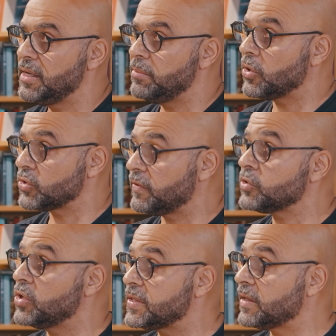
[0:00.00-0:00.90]
because of
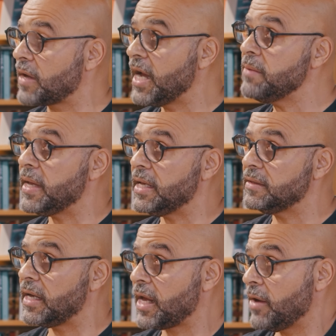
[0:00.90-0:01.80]
a choice that I
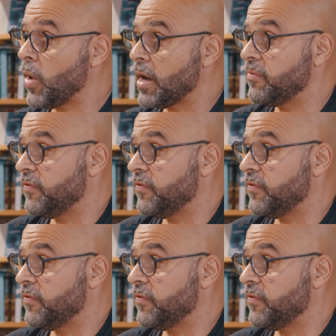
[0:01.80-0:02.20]
made. And I want to